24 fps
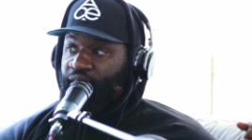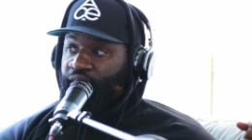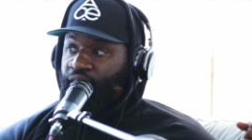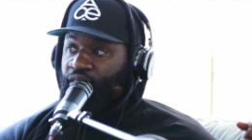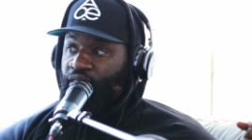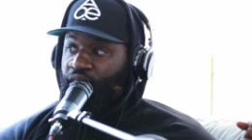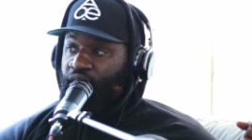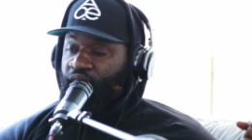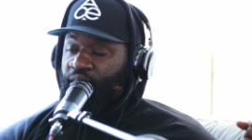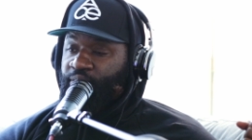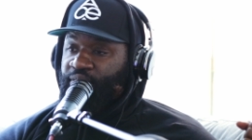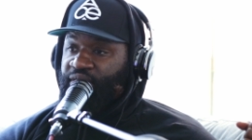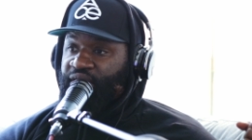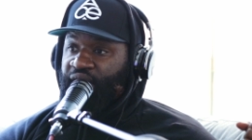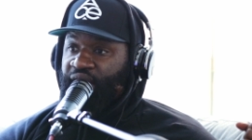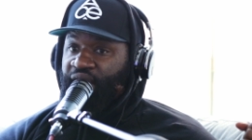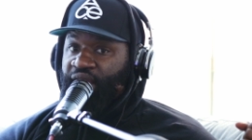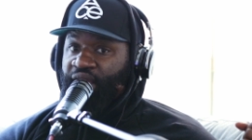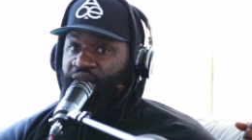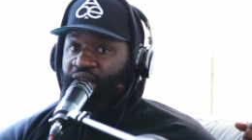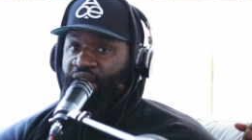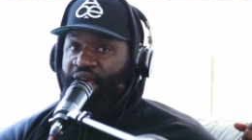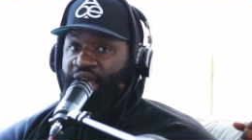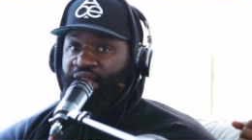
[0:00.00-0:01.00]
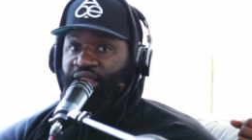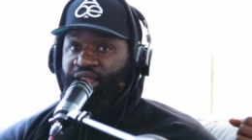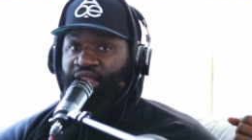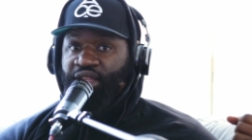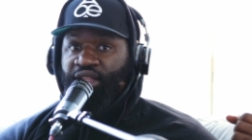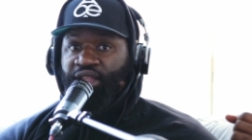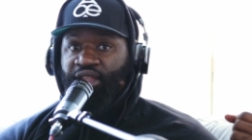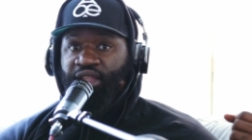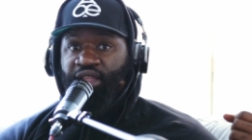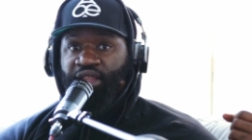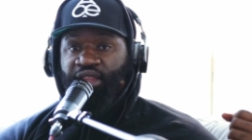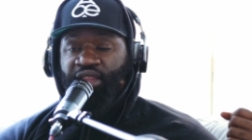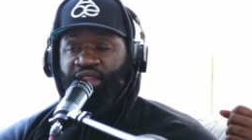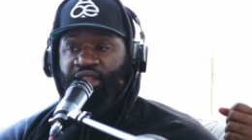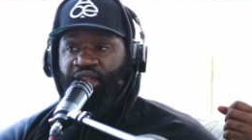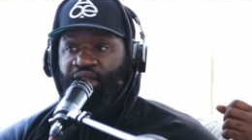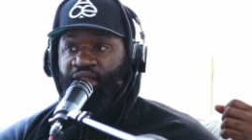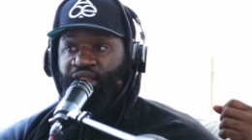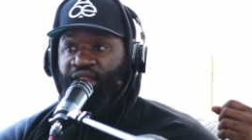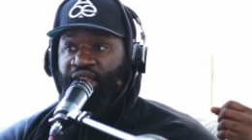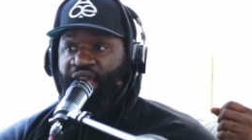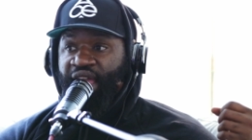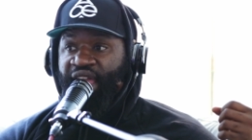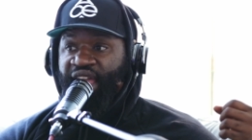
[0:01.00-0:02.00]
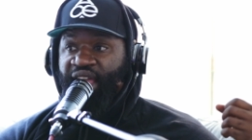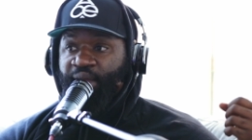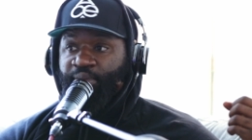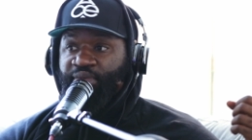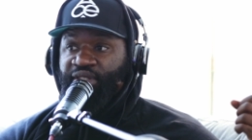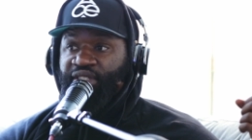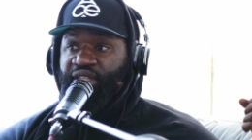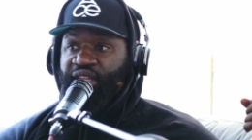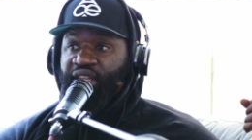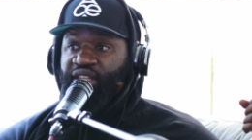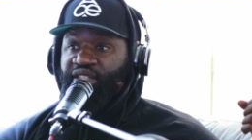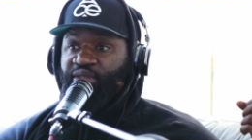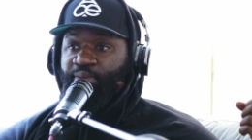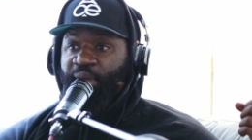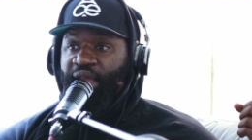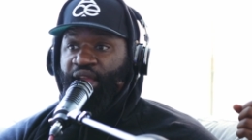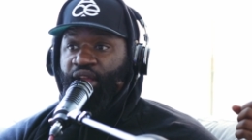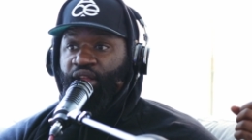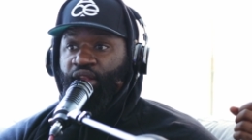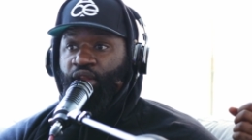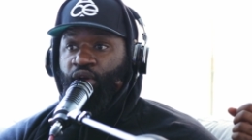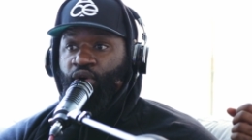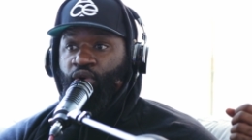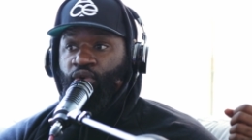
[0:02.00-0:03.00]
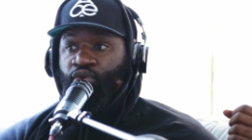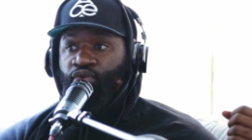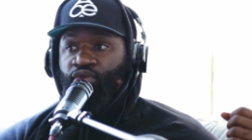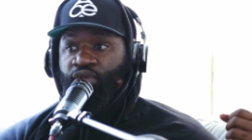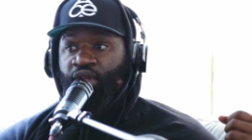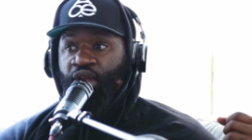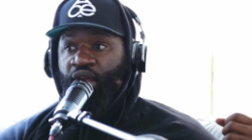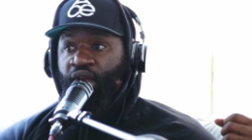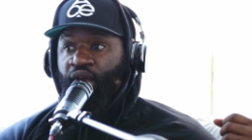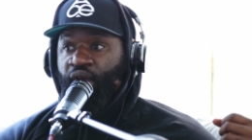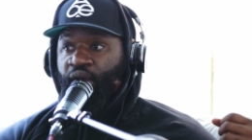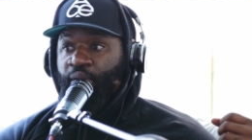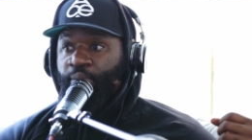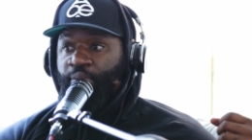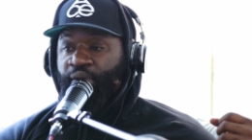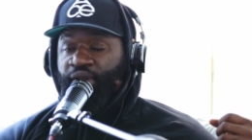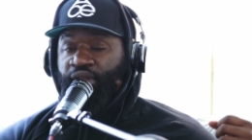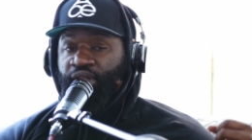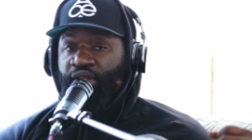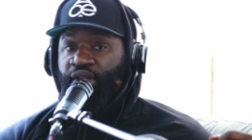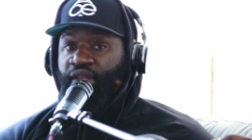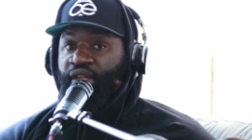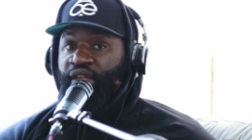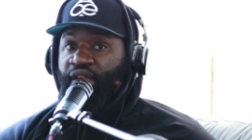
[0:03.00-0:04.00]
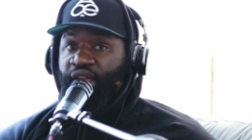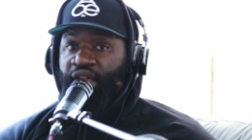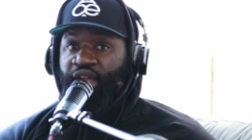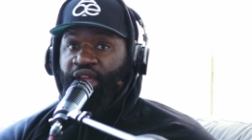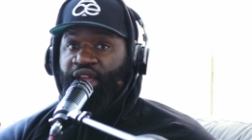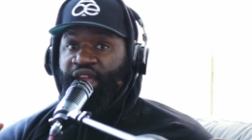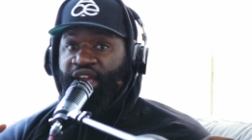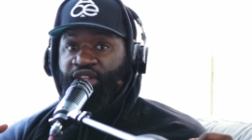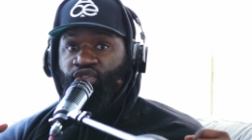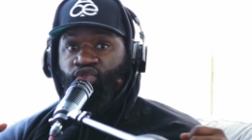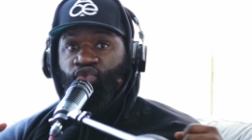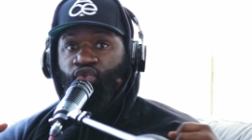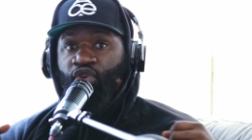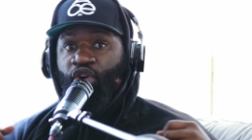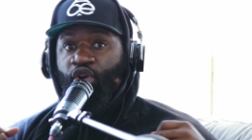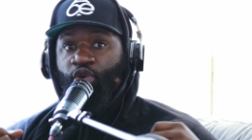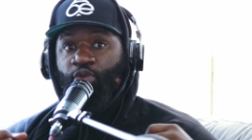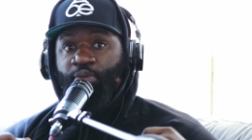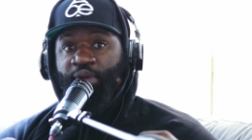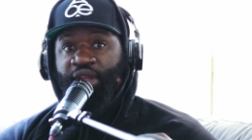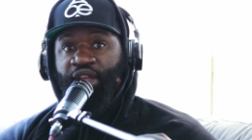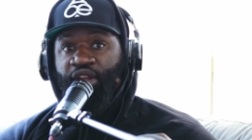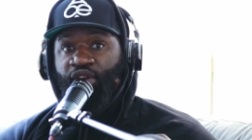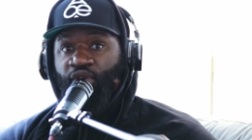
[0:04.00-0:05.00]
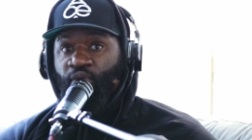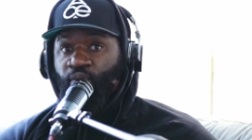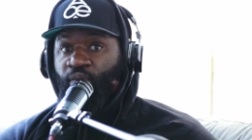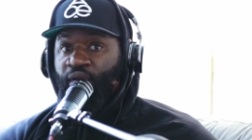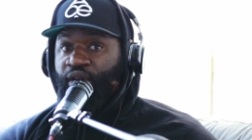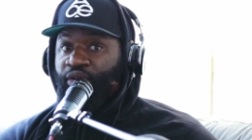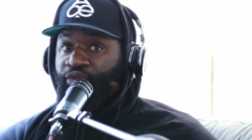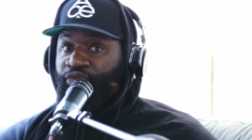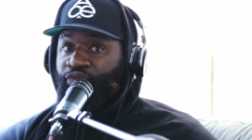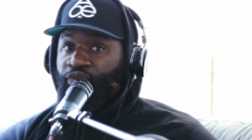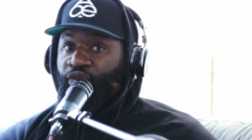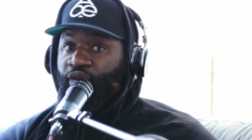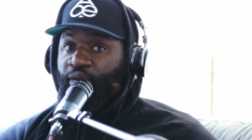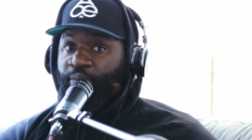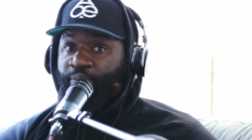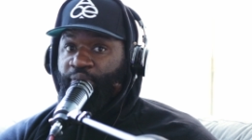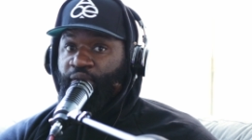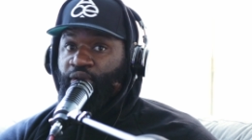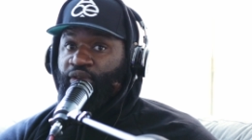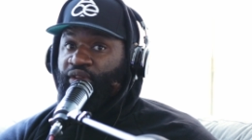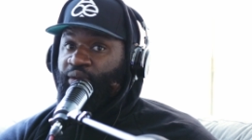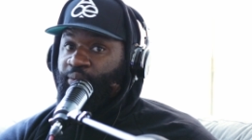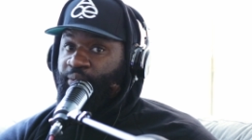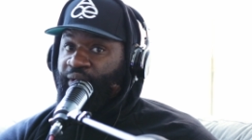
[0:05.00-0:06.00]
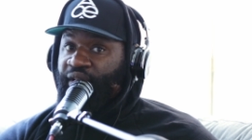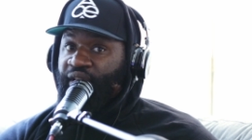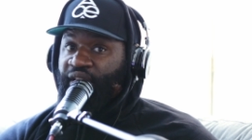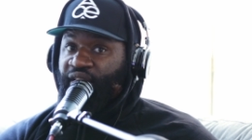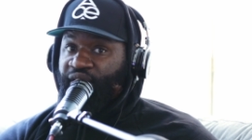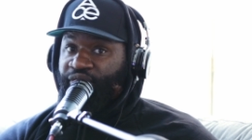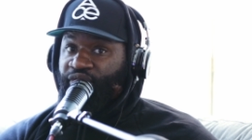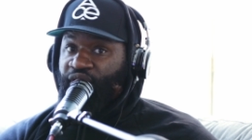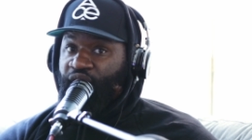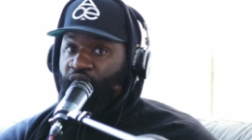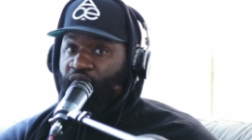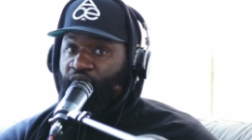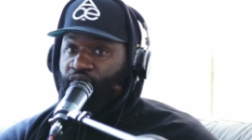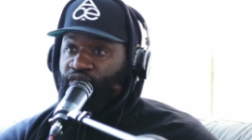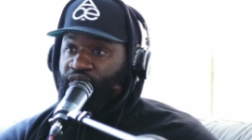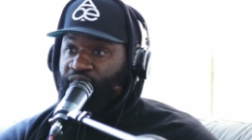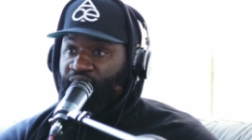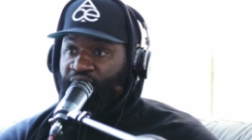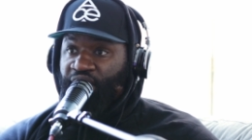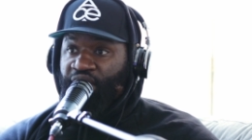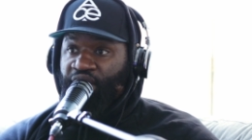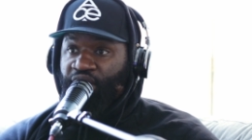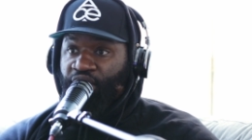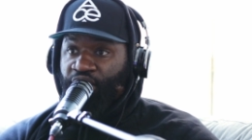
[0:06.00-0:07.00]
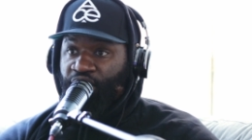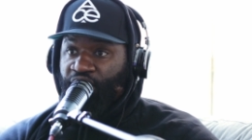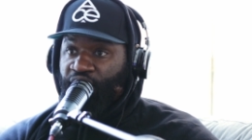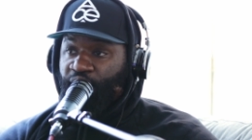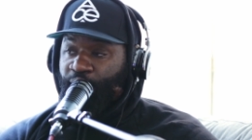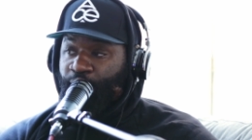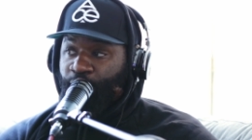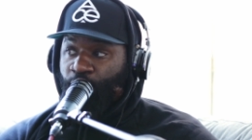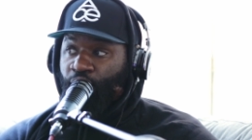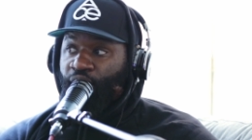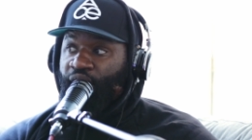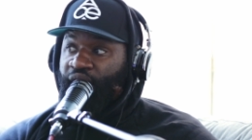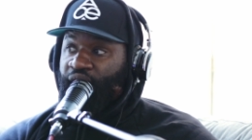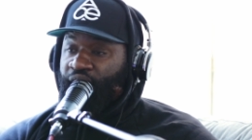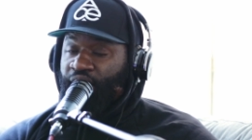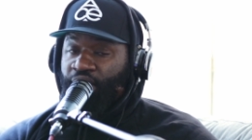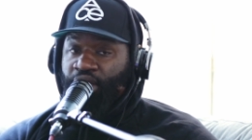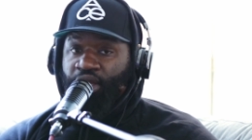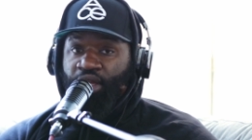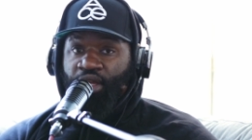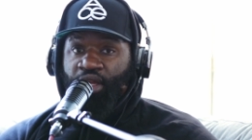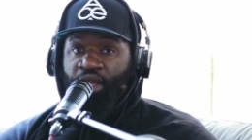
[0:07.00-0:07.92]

You know what I'm saying? Like the AMCs may close, but guess who gonna be in a run for a building big enough to house a theater? Your boy.